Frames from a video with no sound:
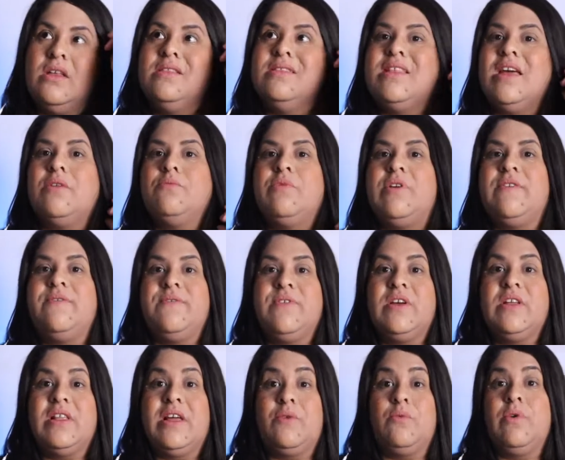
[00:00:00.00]
then we
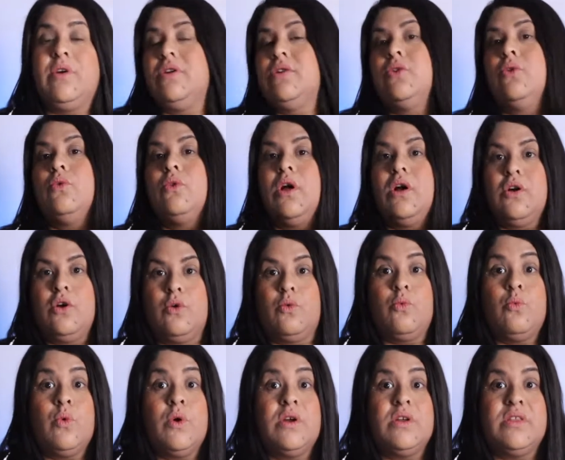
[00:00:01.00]
feel like we're no longer
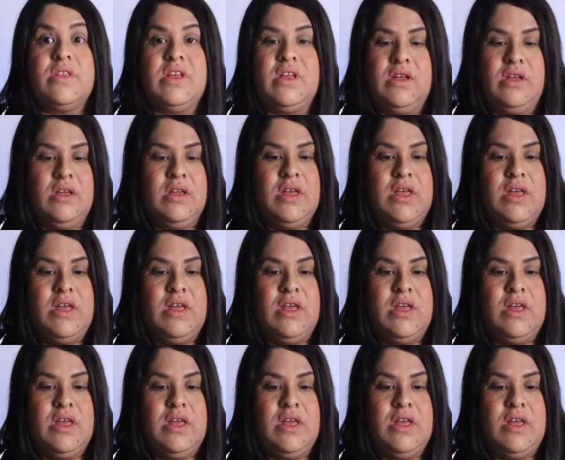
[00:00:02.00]
worthy.